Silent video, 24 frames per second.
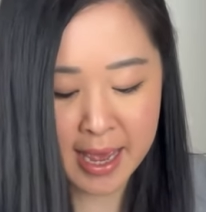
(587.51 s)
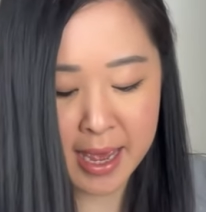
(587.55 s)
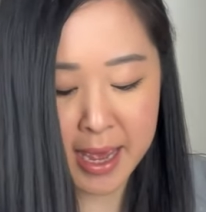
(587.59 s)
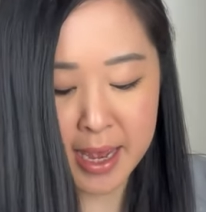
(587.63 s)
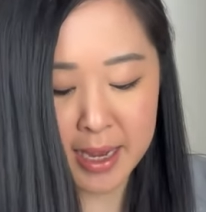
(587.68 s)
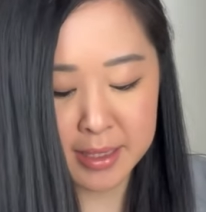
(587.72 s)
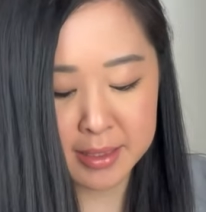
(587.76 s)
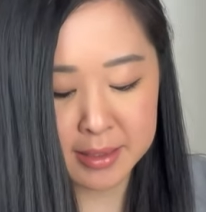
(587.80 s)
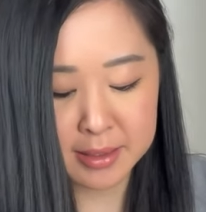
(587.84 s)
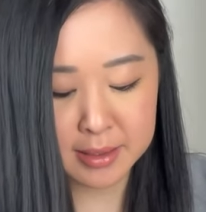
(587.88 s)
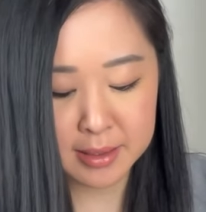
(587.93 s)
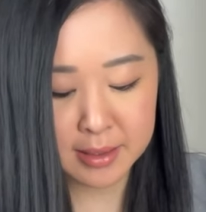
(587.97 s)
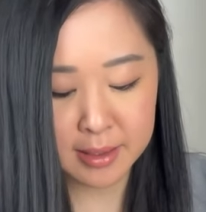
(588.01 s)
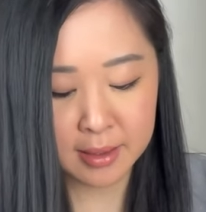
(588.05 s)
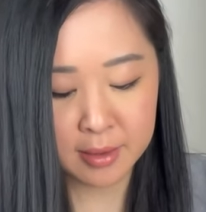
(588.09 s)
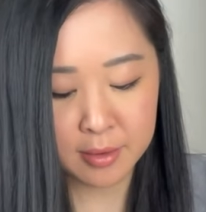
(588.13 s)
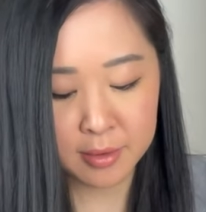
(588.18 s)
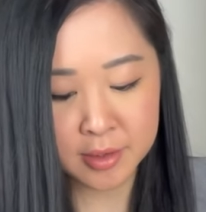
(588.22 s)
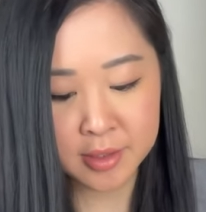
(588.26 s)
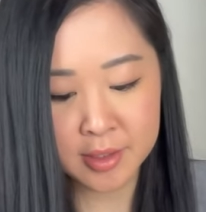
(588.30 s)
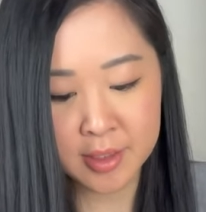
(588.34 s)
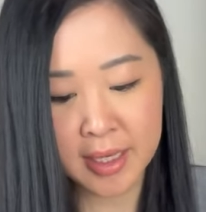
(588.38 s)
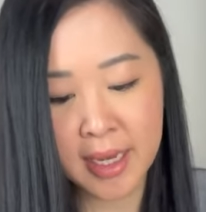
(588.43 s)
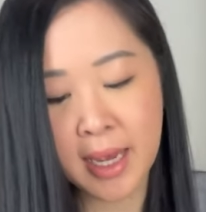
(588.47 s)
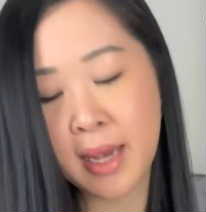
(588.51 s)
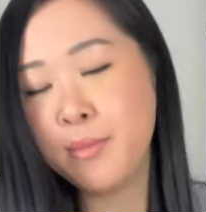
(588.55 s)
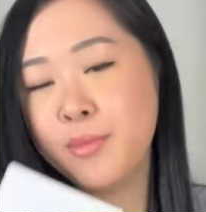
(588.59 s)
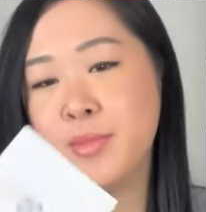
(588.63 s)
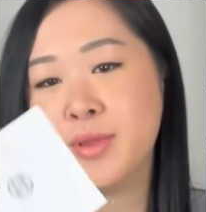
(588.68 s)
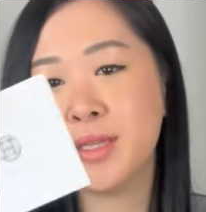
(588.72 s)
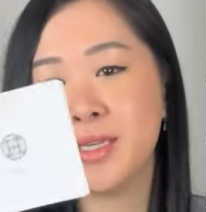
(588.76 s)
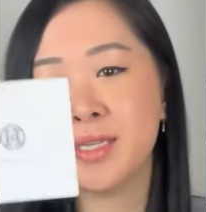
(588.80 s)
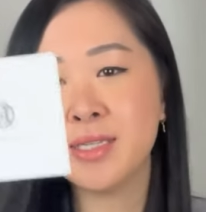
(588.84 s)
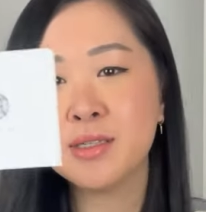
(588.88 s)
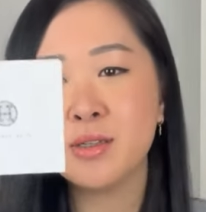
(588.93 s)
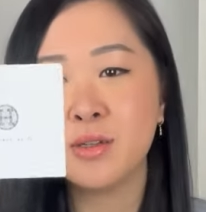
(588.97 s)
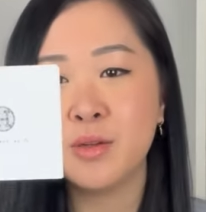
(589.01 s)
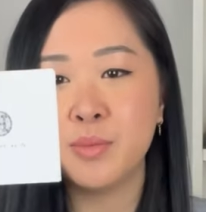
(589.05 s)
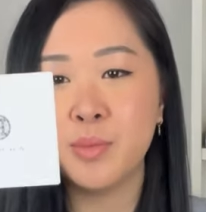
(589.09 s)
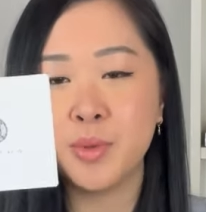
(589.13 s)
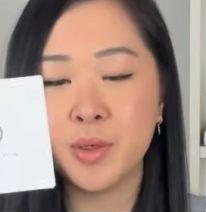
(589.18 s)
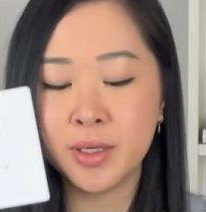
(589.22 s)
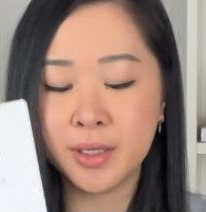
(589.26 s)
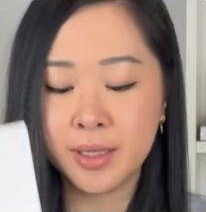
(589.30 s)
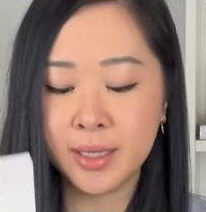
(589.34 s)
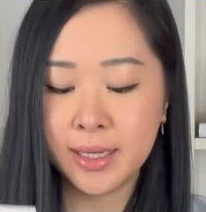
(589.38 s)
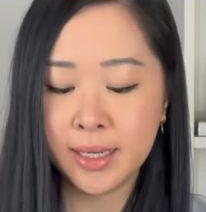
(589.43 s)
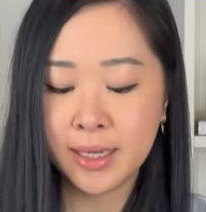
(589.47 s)
And it also came with this little
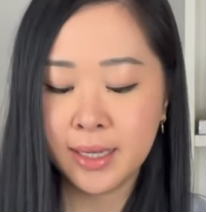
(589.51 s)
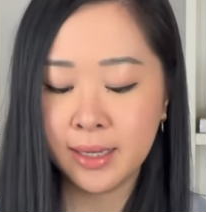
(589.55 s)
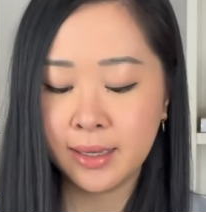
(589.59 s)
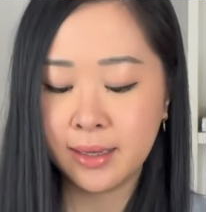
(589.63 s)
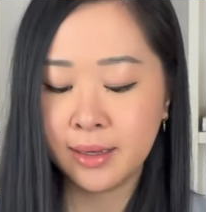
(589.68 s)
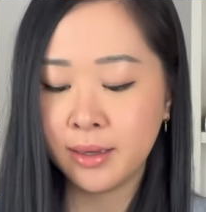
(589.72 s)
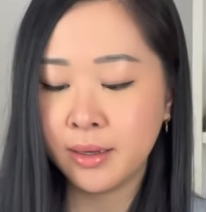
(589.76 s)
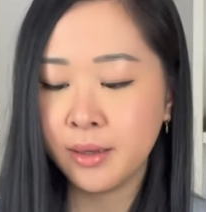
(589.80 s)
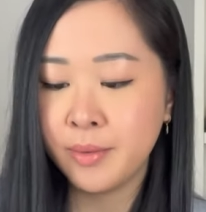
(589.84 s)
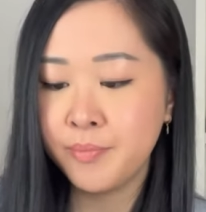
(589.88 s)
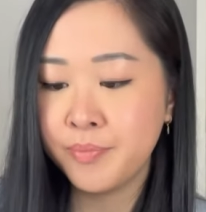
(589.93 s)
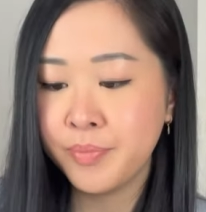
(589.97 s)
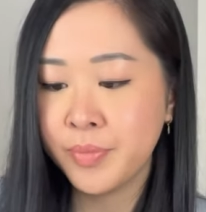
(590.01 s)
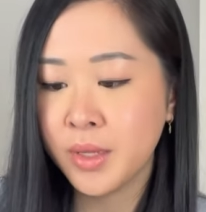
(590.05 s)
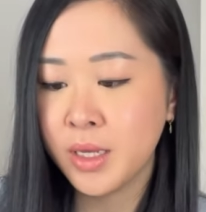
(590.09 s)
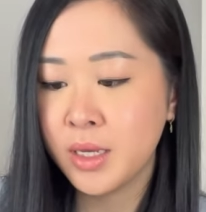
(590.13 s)
booklet here.